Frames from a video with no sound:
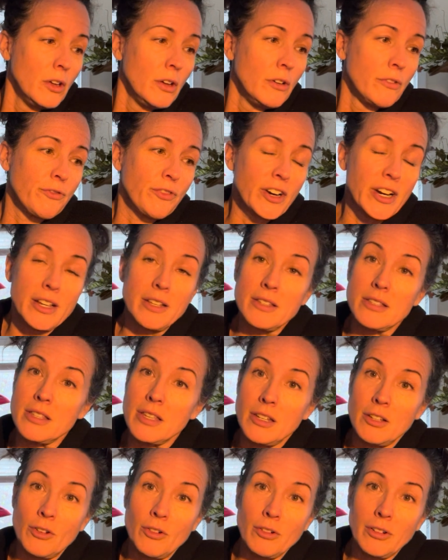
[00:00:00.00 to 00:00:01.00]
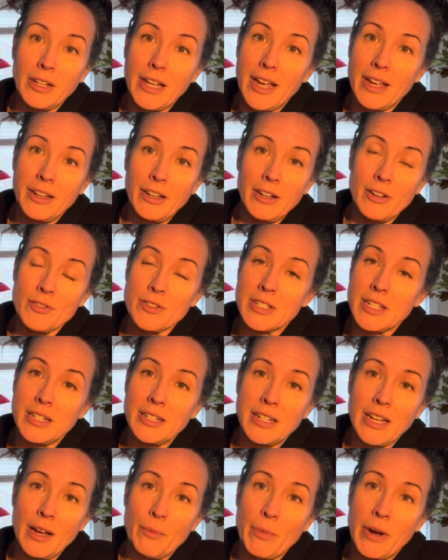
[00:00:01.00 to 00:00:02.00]
friends that you're sitting
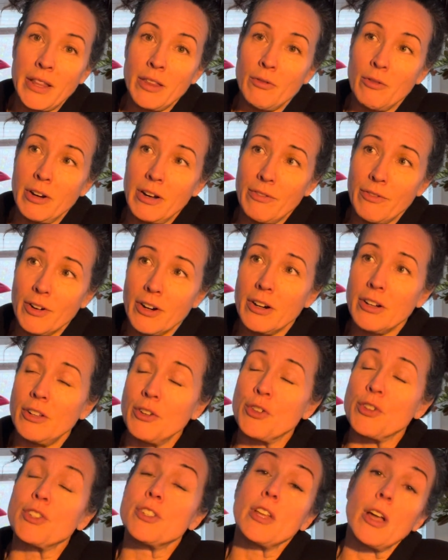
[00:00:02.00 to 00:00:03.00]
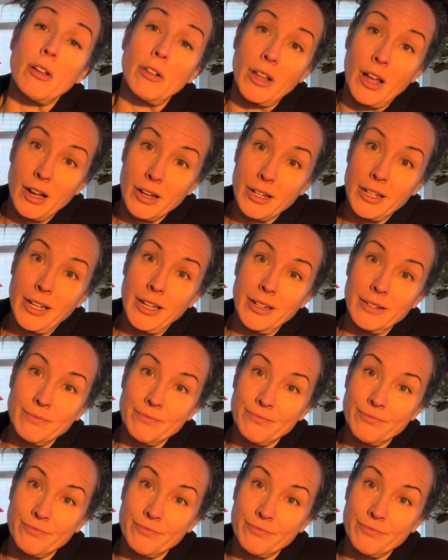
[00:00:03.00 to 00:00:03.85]
down by the river, you're so lucky.